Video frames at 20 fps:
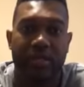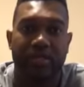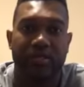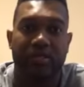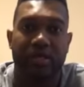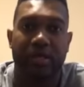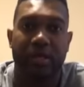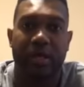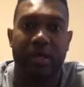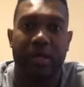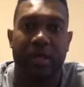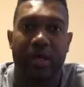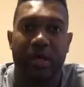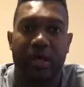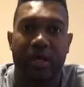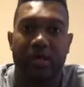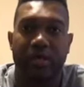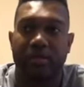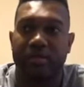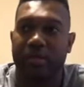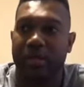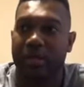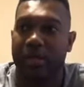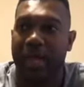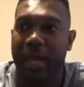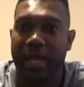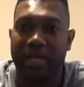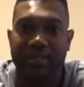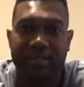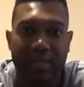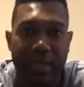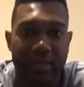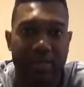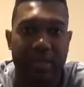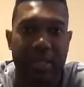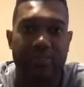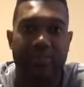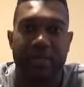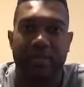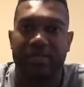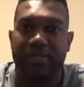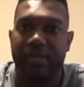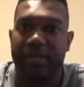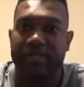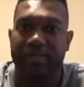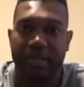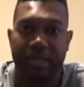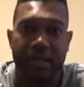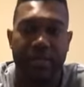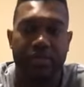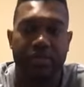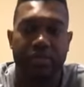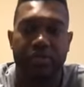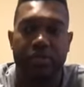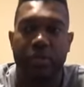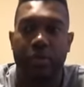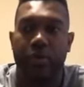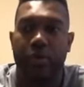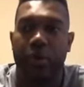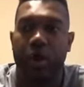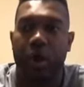He said, uh, uh, uh, cast out demons, things of that nature. So we're